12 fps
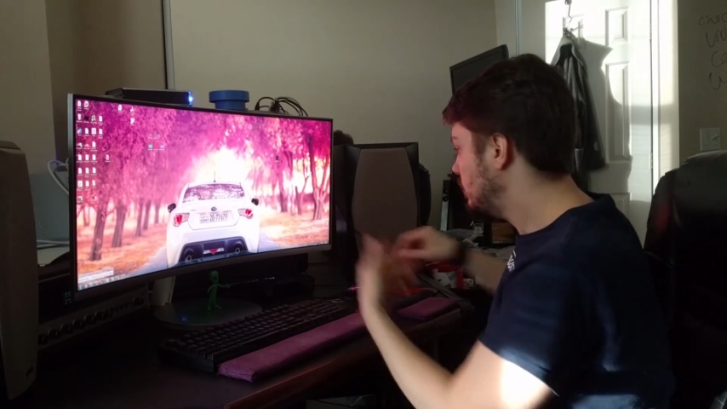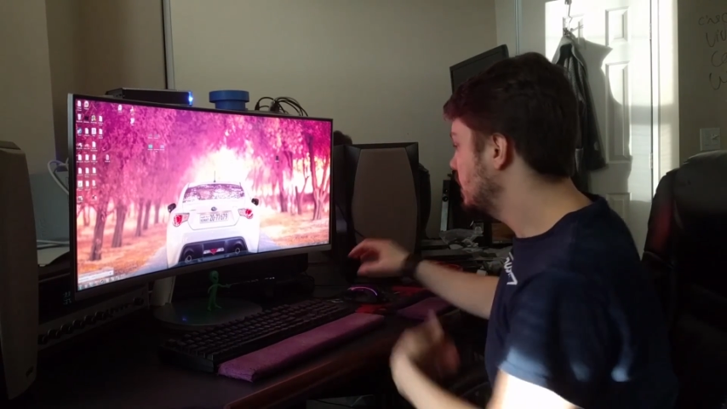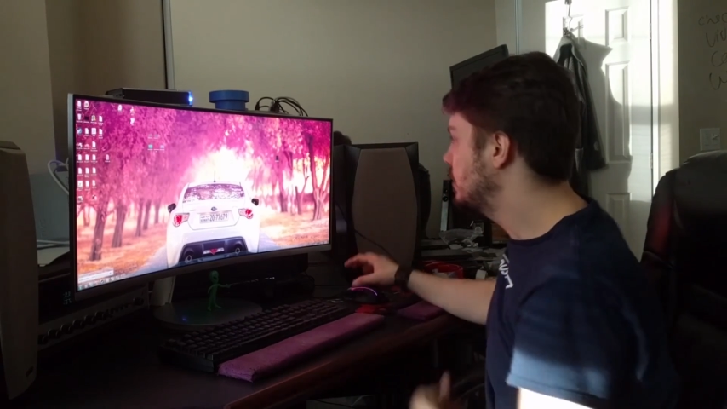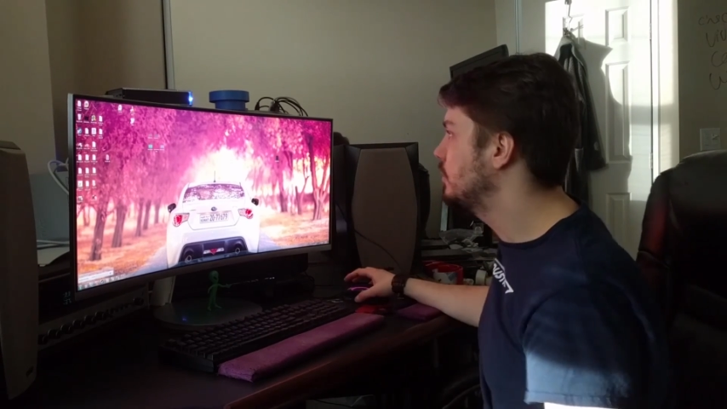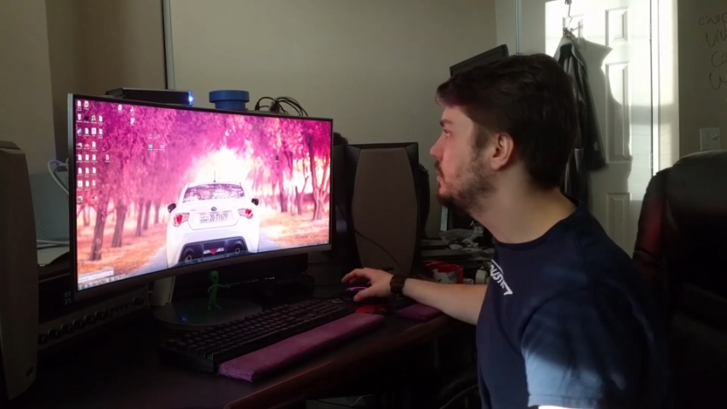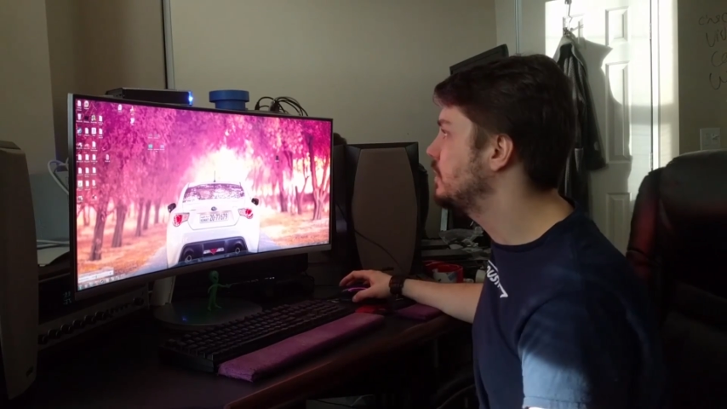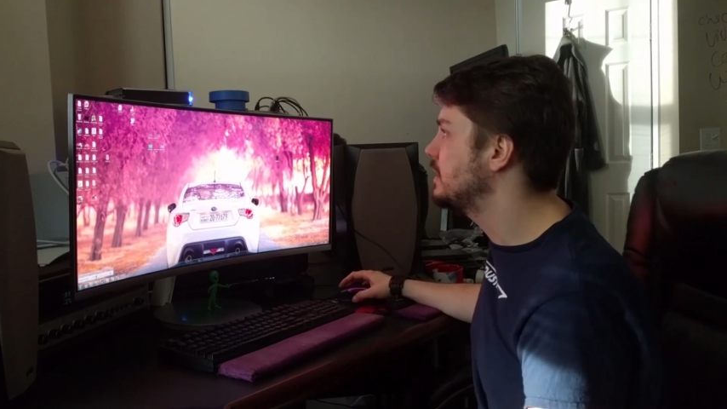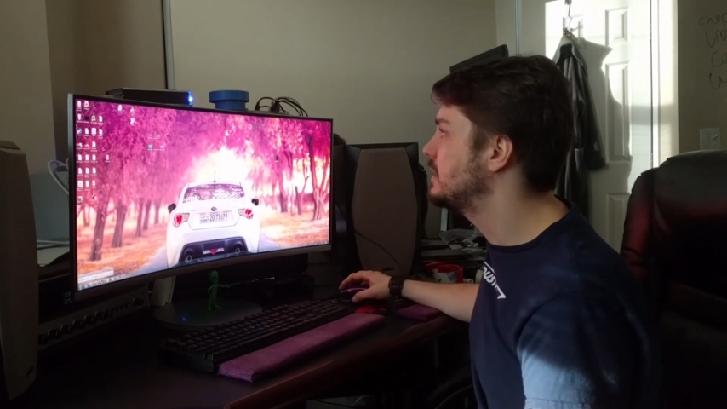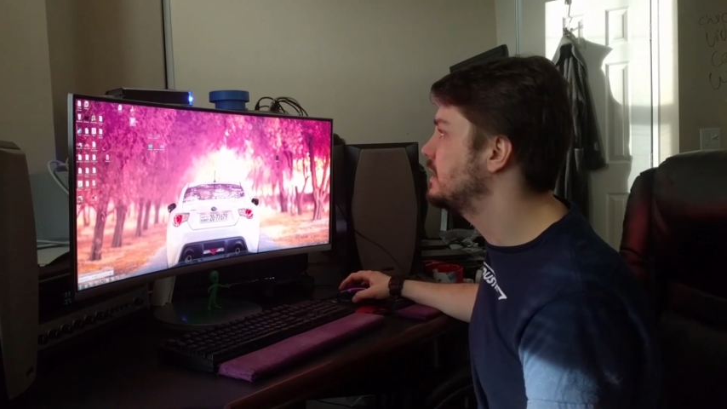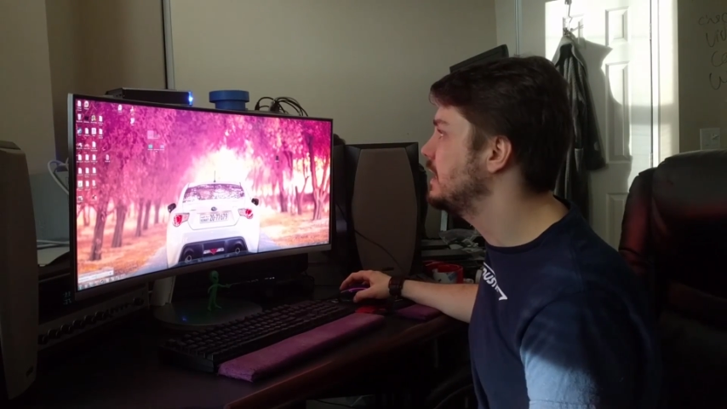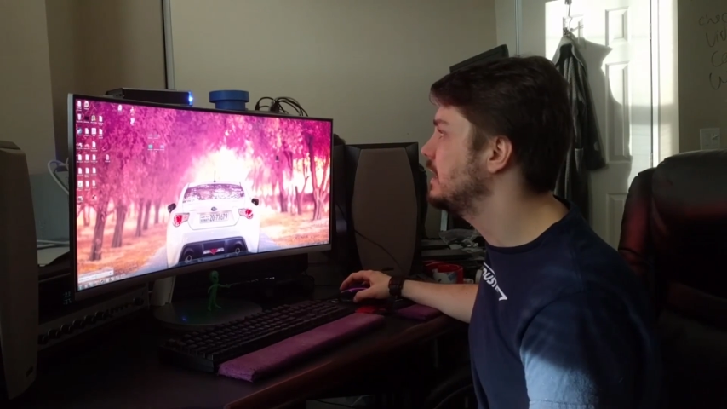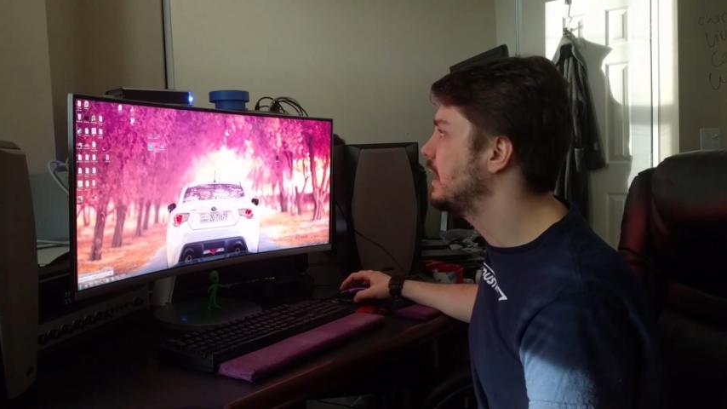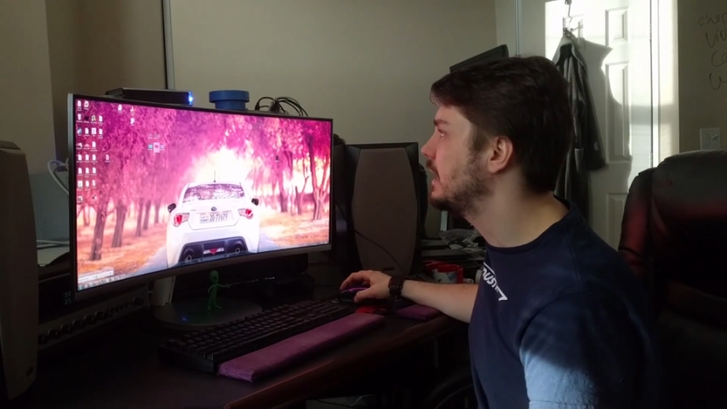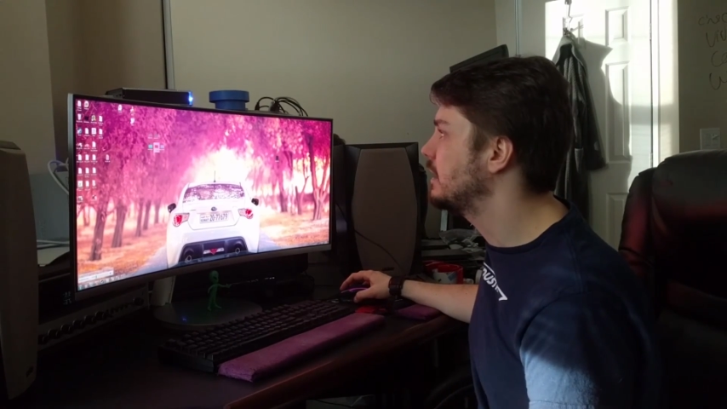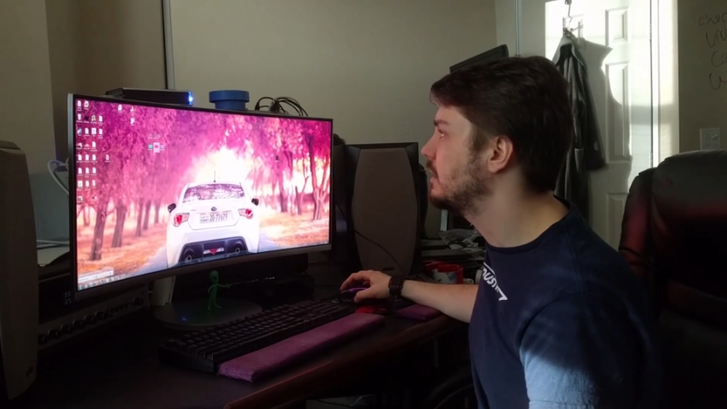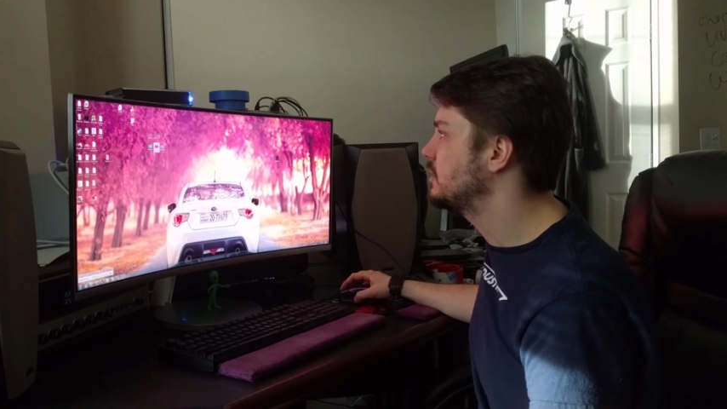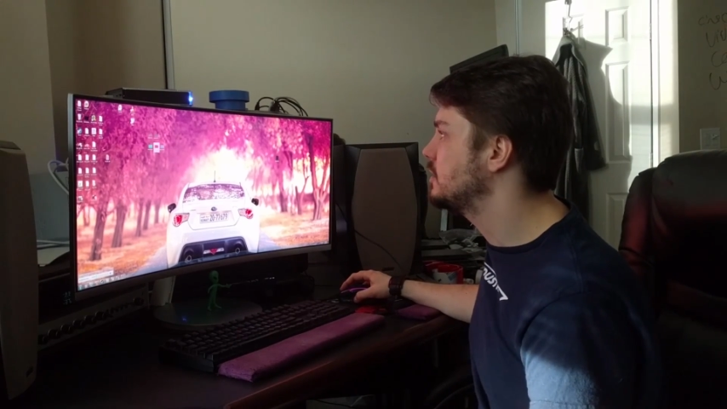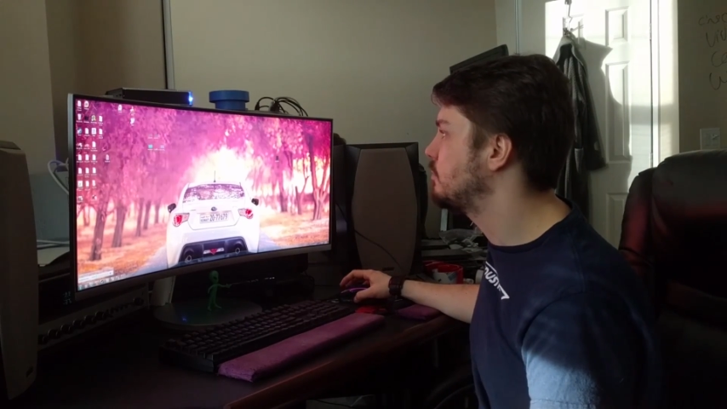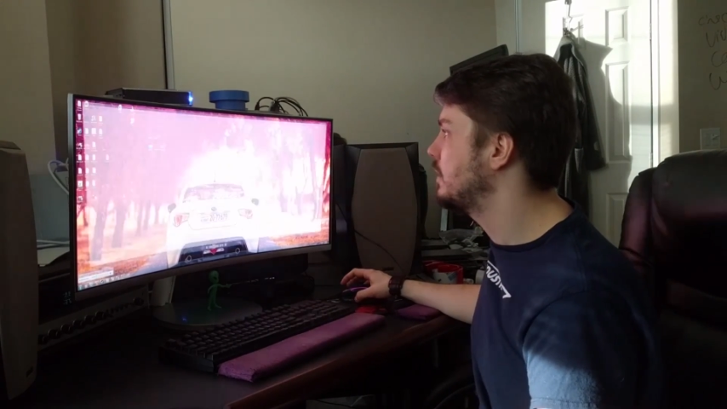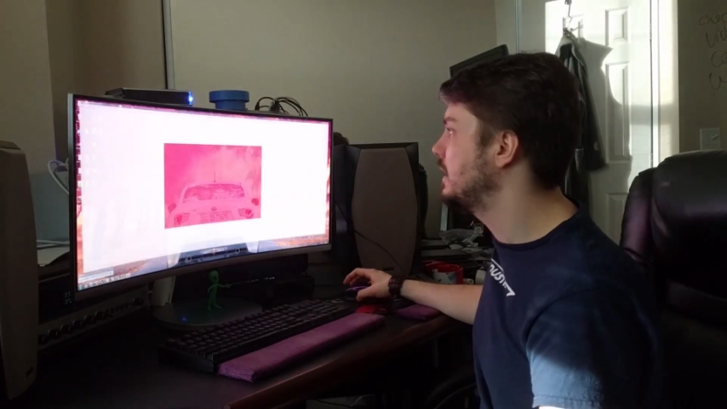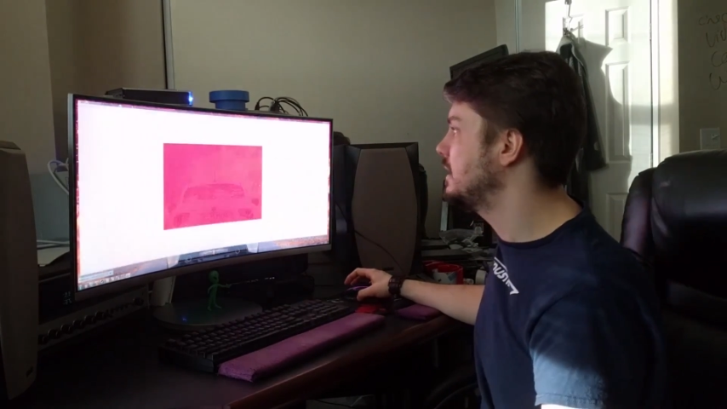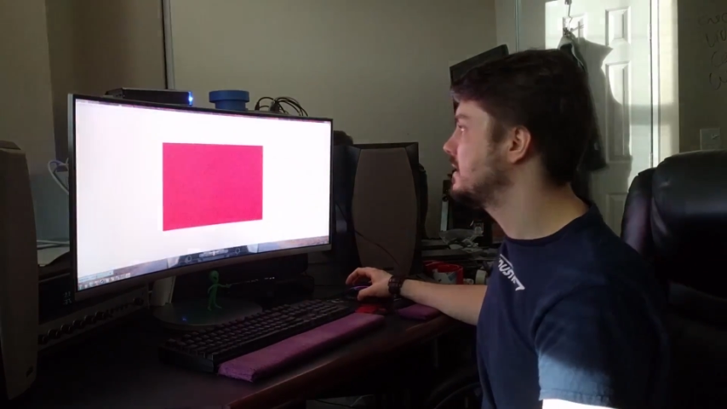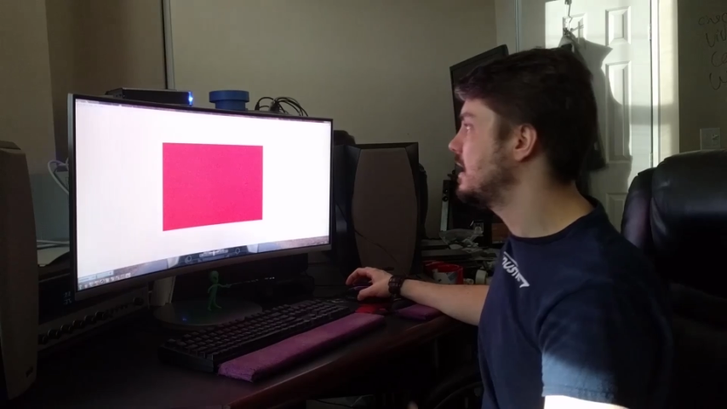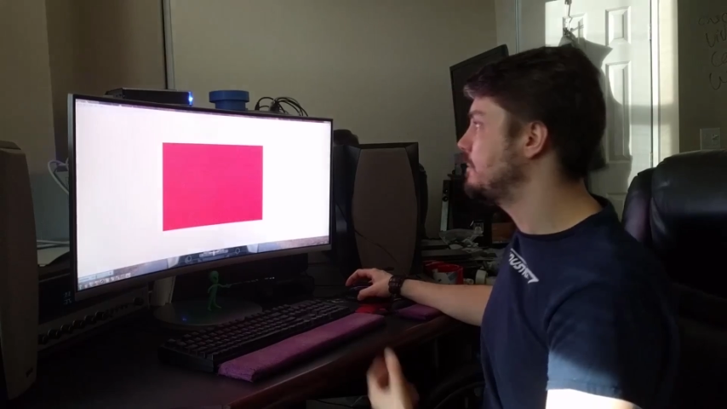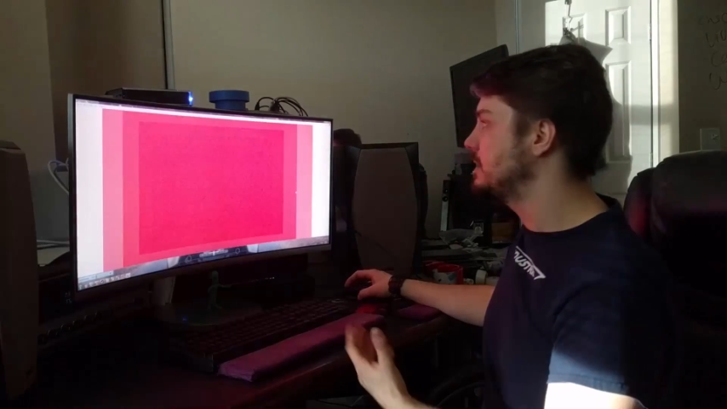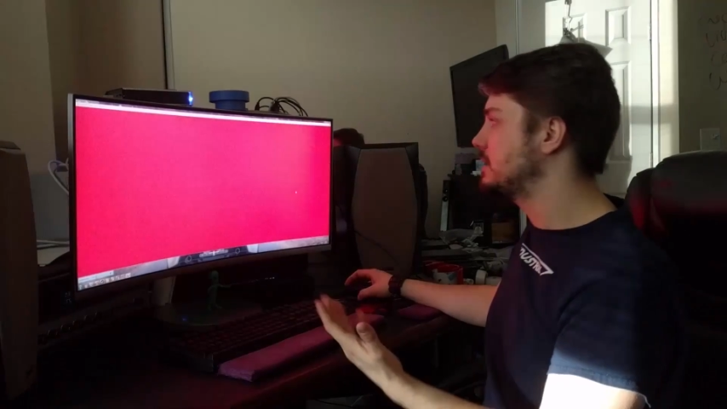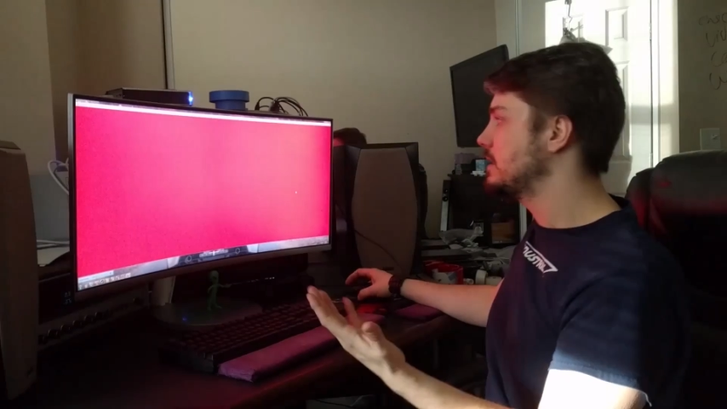you can see, like, just bringing this up,